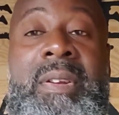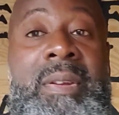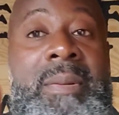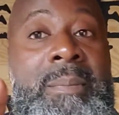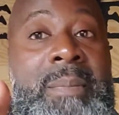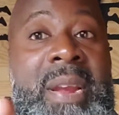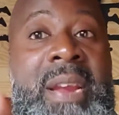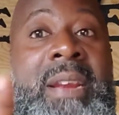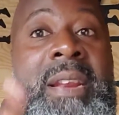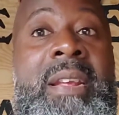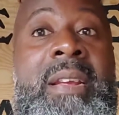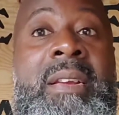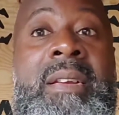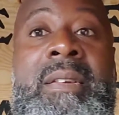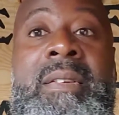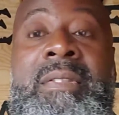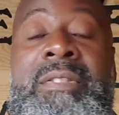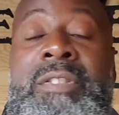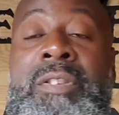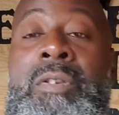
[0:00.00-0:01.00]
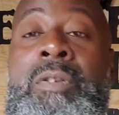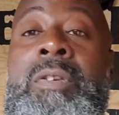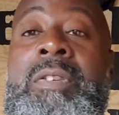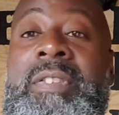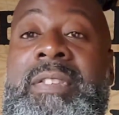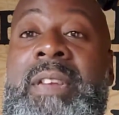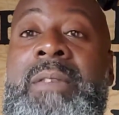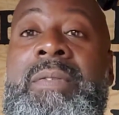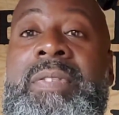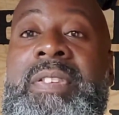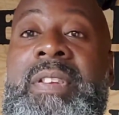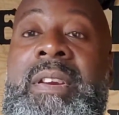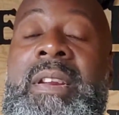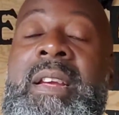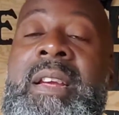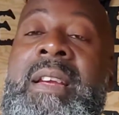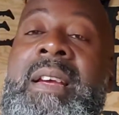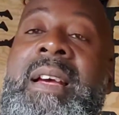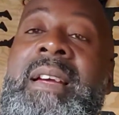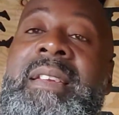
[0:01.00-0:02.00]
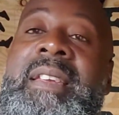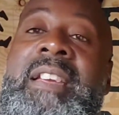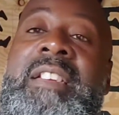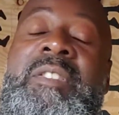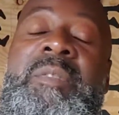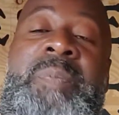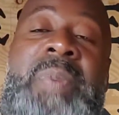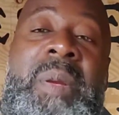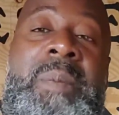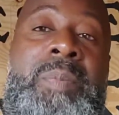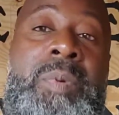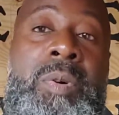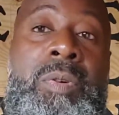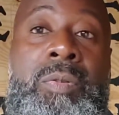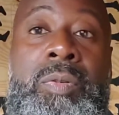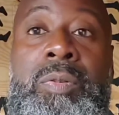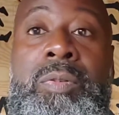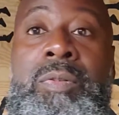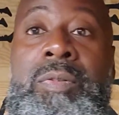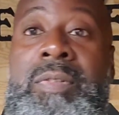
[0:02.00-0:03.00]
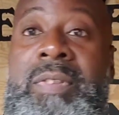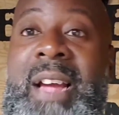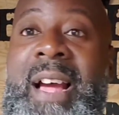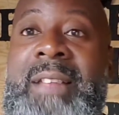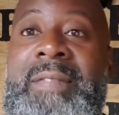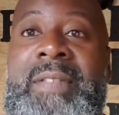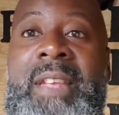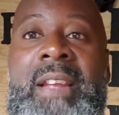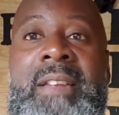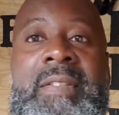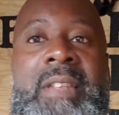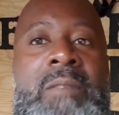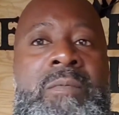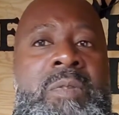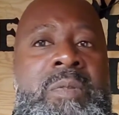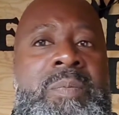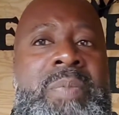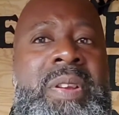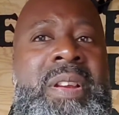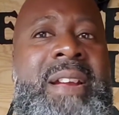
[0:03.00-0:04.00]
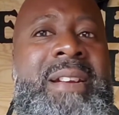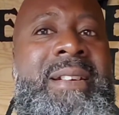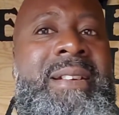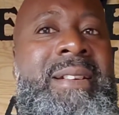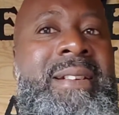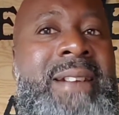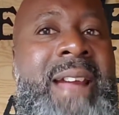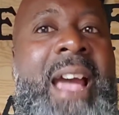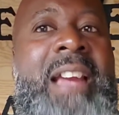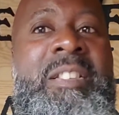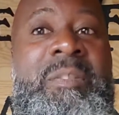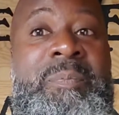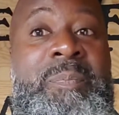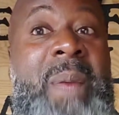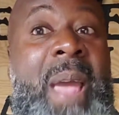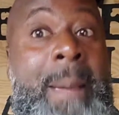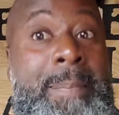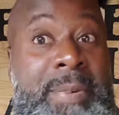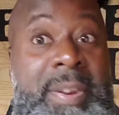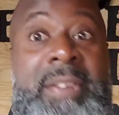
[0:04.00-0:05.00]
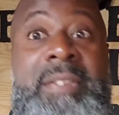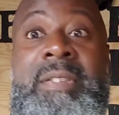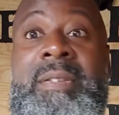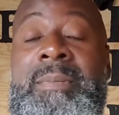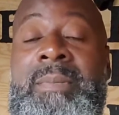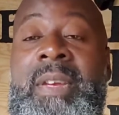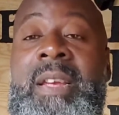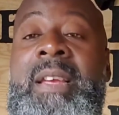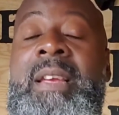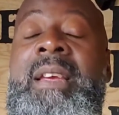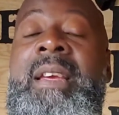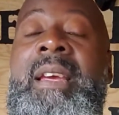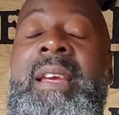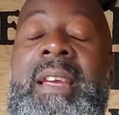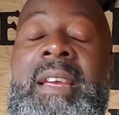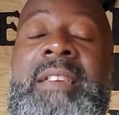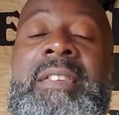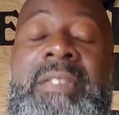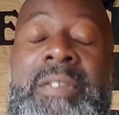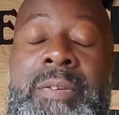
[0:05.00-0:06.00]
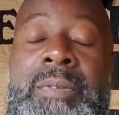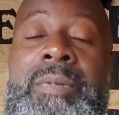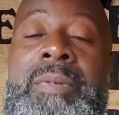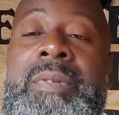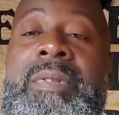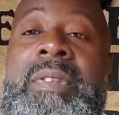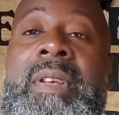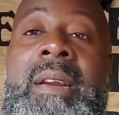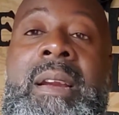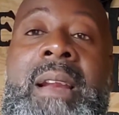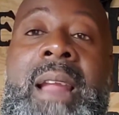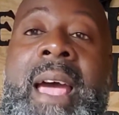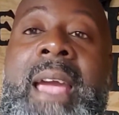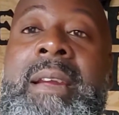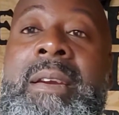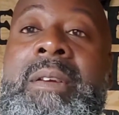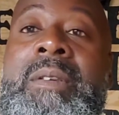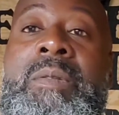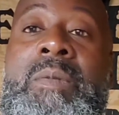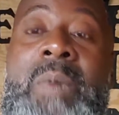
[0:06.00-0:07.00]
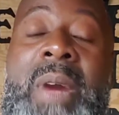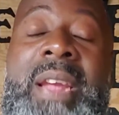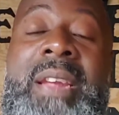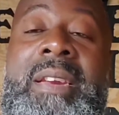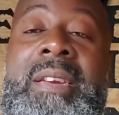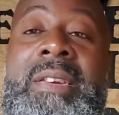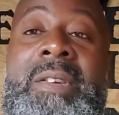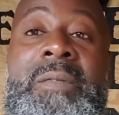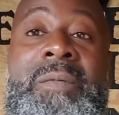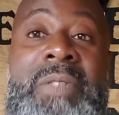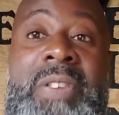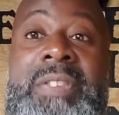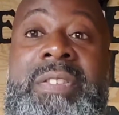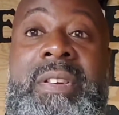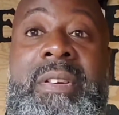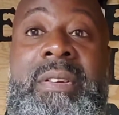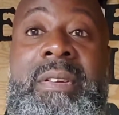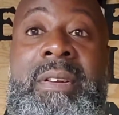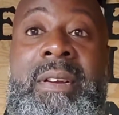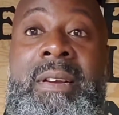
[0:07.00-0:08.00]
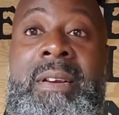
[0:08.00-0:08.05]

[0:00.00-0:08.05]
meaning Shakur Stevenson, against Pitbull Cruz. I think that would be a nice baptism into the lightweight division.